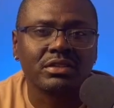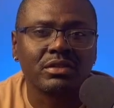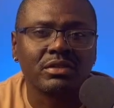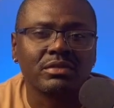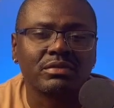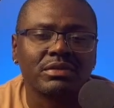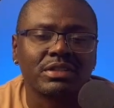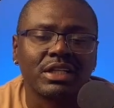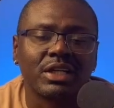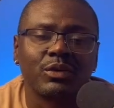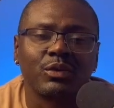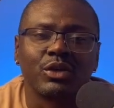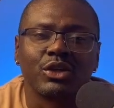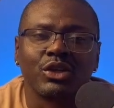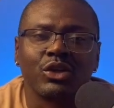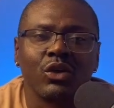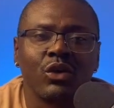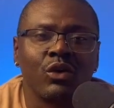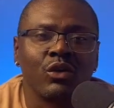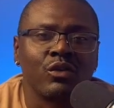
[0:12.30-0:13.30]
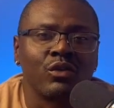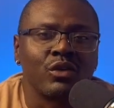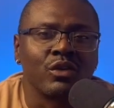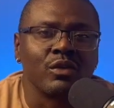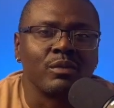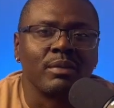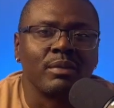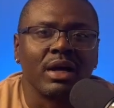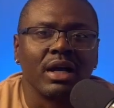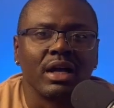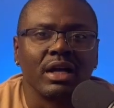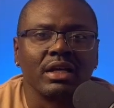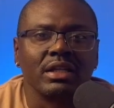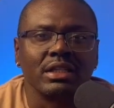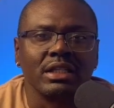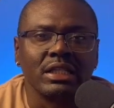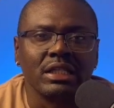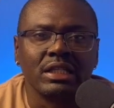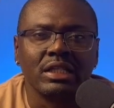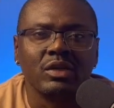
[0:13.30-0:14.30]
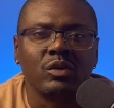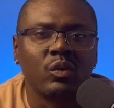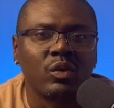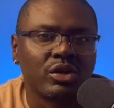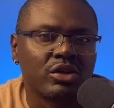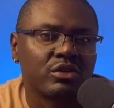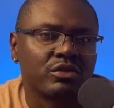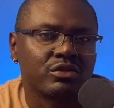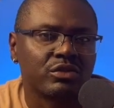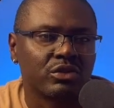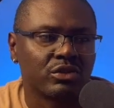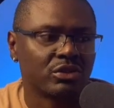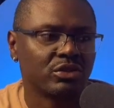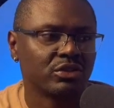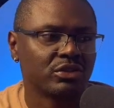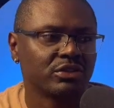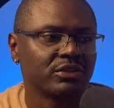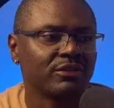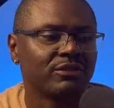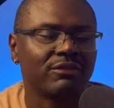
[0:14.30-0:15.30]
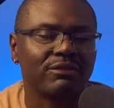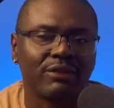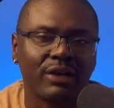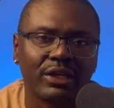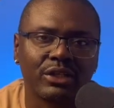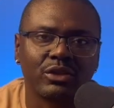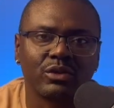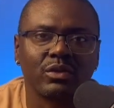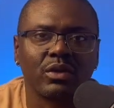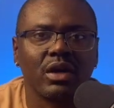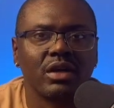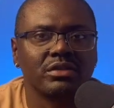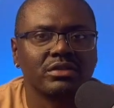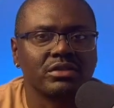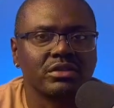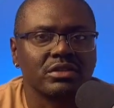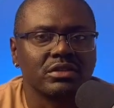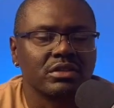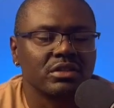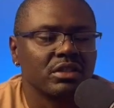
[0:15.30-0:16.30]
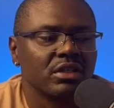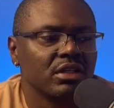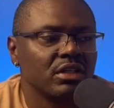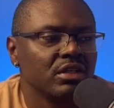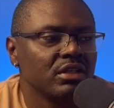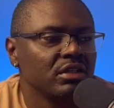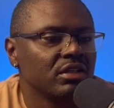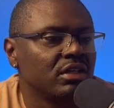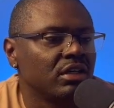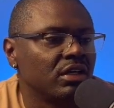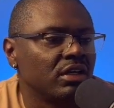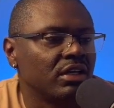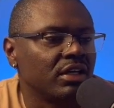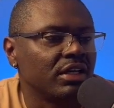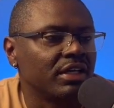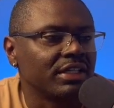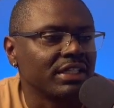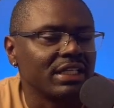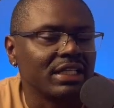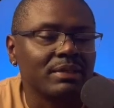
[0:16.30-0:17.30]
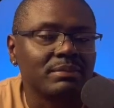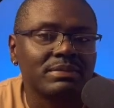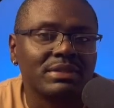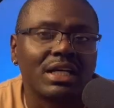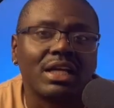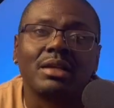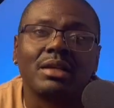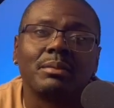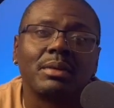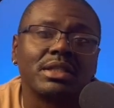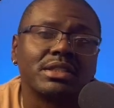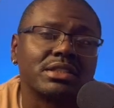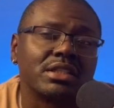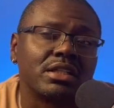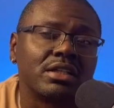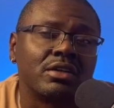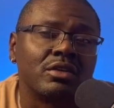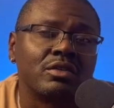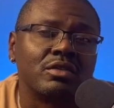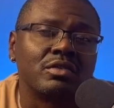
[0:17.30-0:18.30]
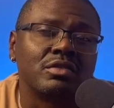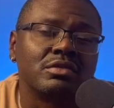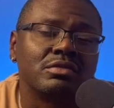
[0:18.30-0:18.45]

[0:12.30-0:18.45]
Today we're going to go over my League 104's final roster. I keep telling myself,